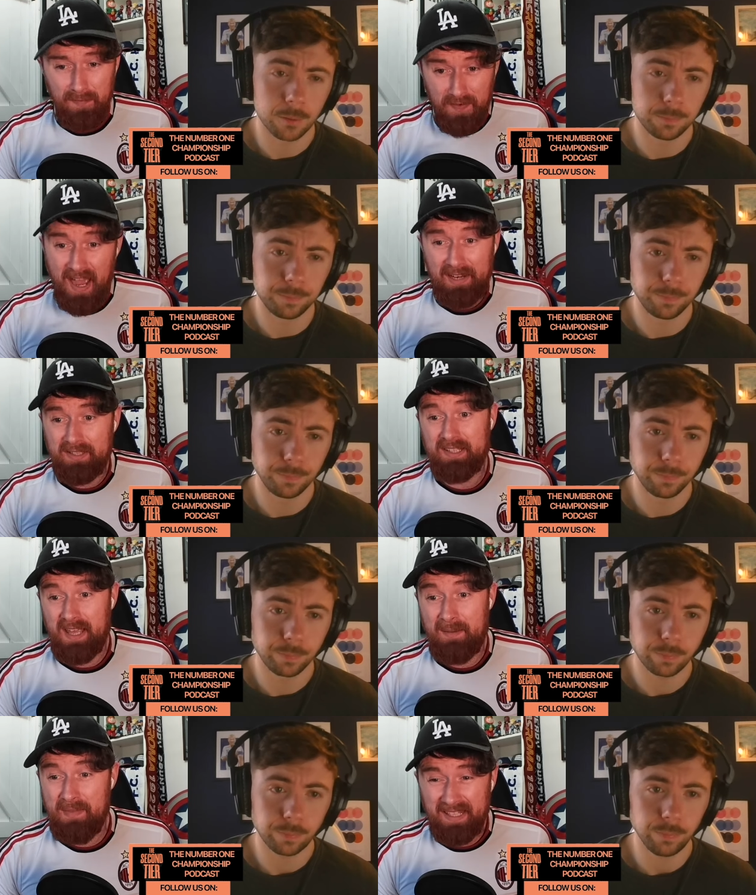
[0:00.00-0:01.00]
Speaker 1: fairness to
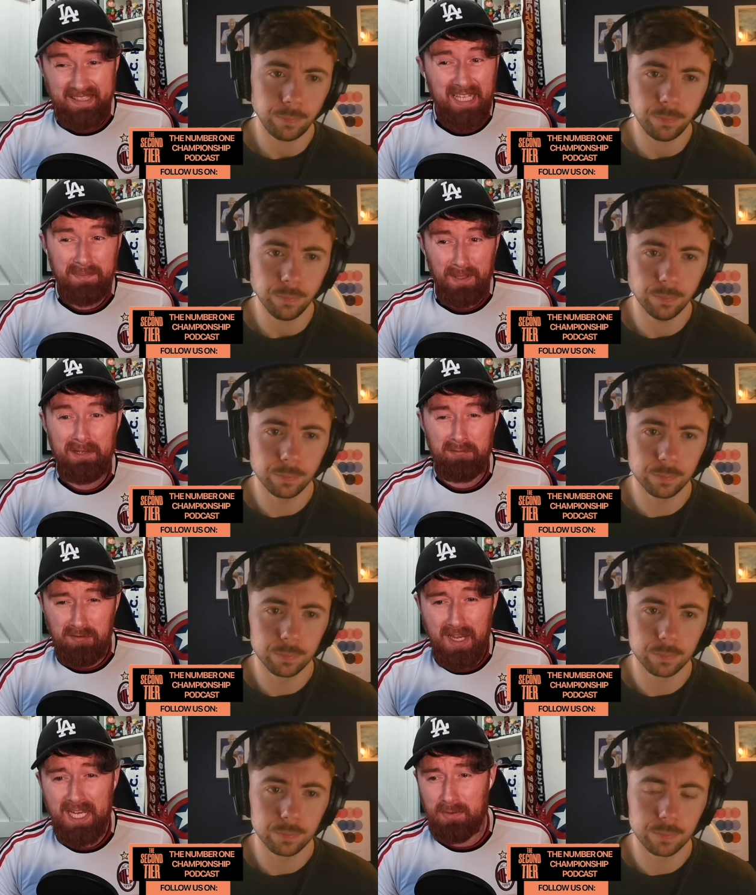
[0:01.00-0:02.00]
them, they did play
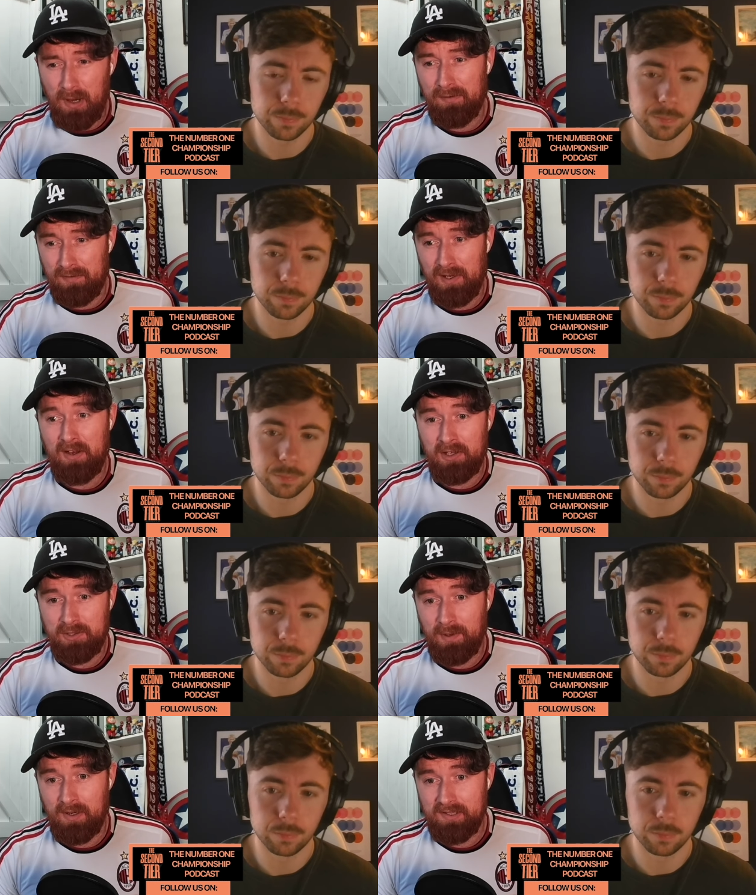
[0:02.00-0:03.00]
really well for large
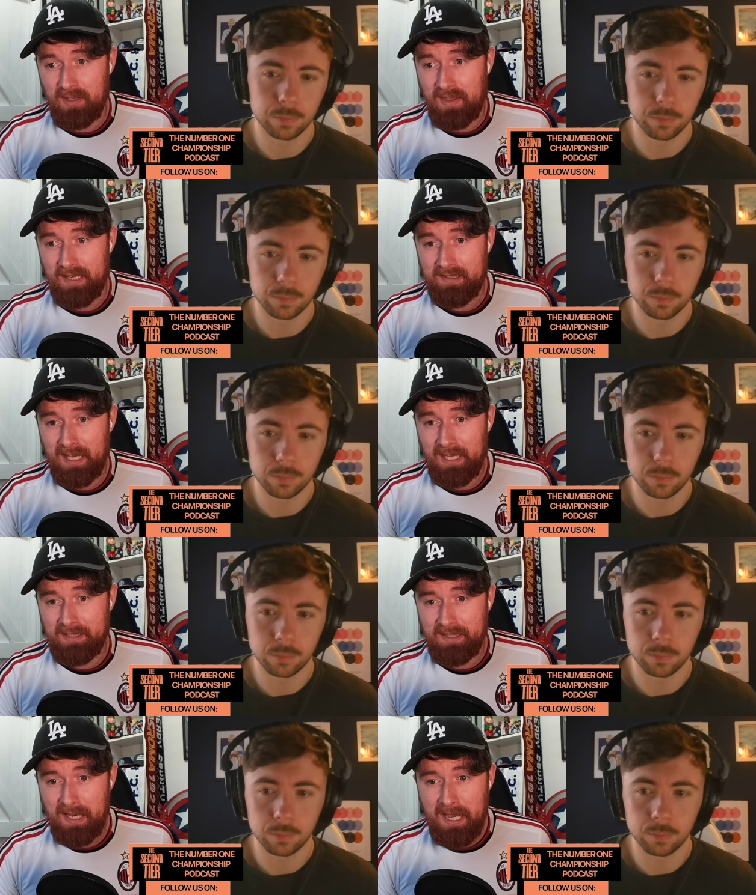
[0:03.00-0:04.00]
parts of this,
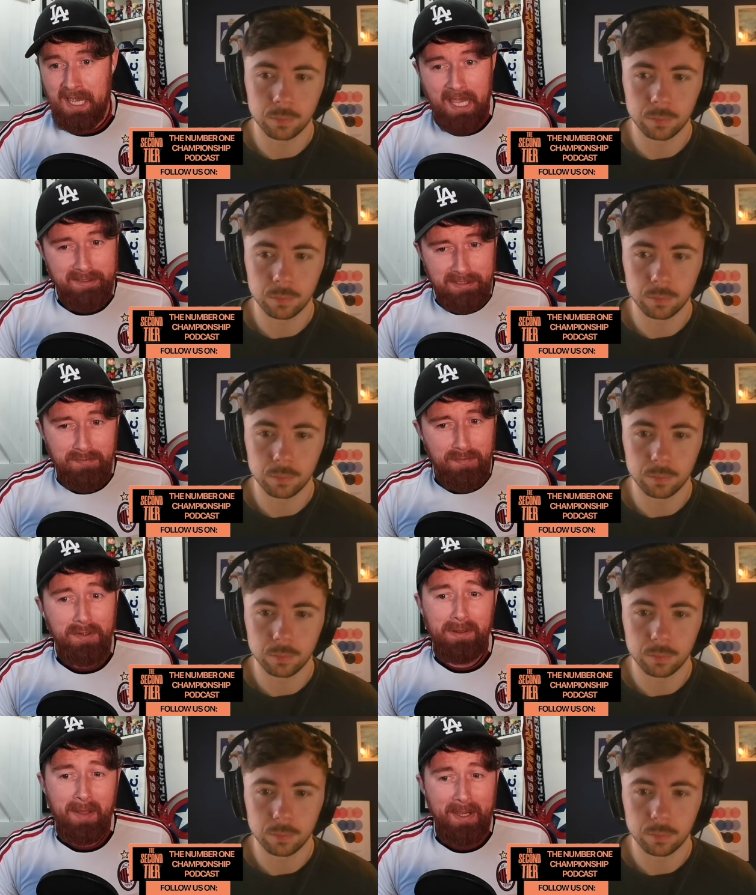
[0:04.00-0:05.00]
and it did
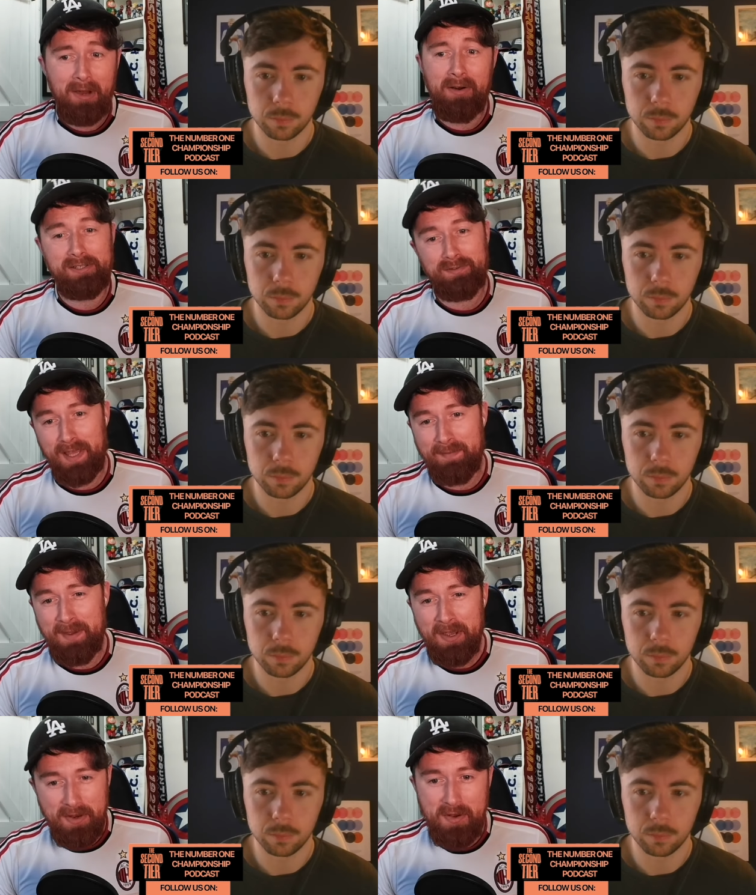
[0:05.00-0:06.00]
feel a bit harsh for them
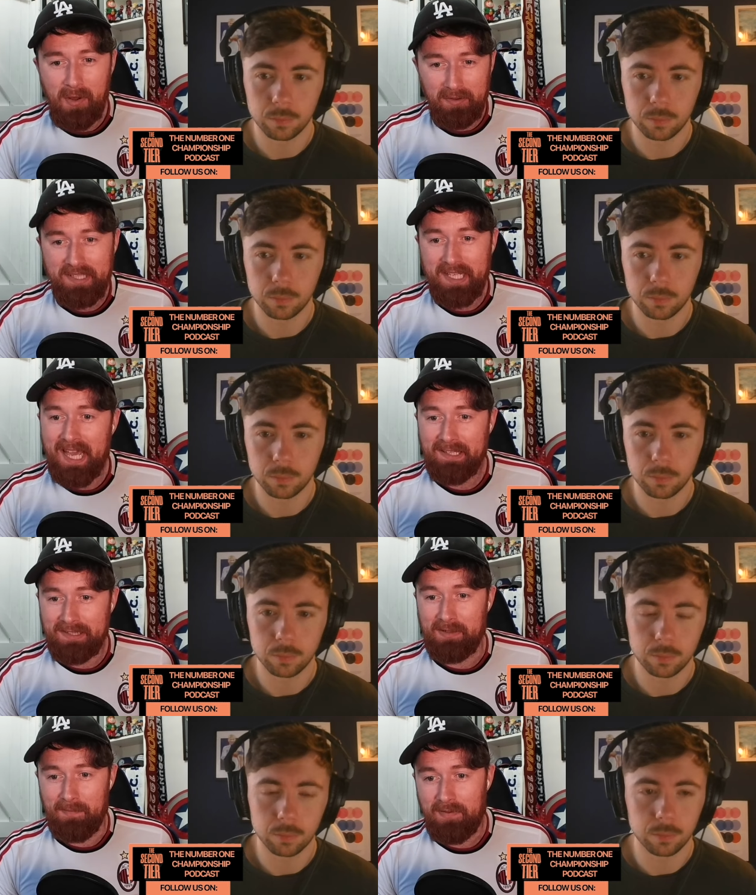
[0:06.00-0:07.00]
not to get
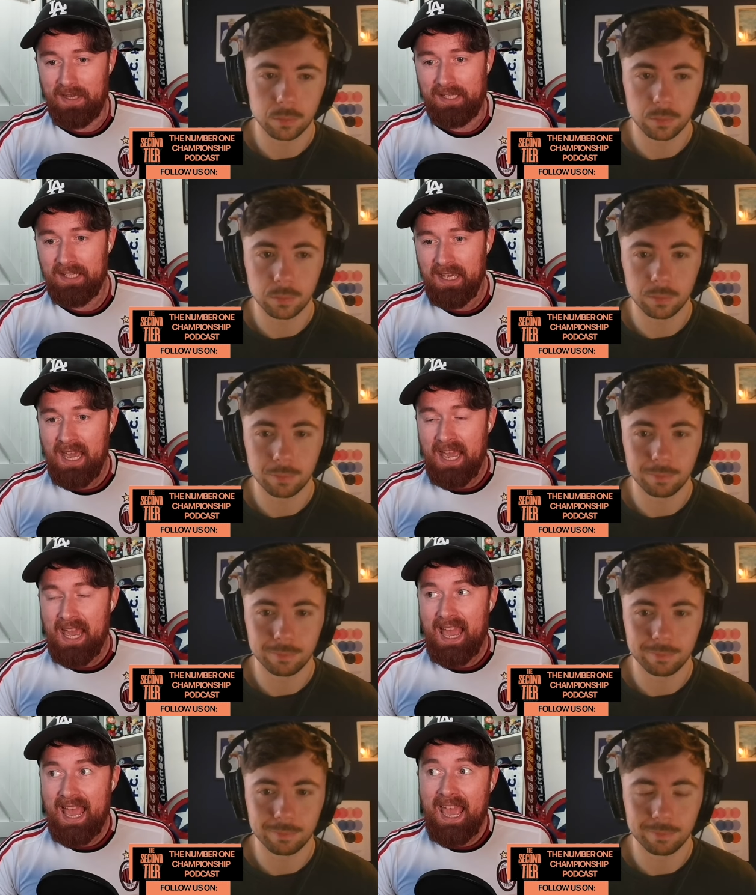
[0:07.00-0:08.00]
something.
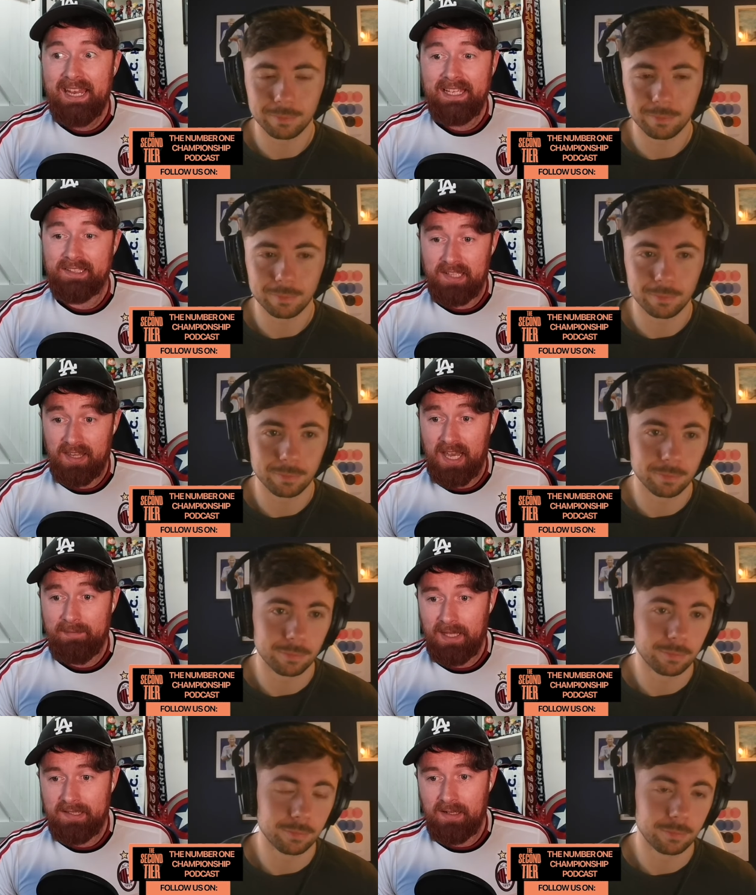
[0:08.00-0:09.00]
Heading into the game,
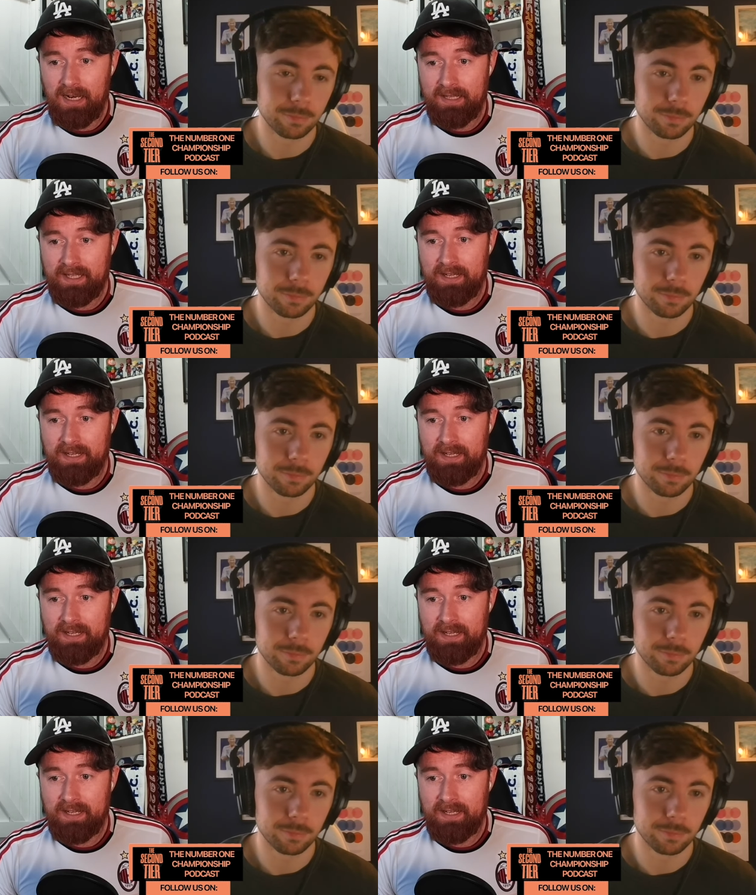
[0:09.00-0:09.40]
they still had an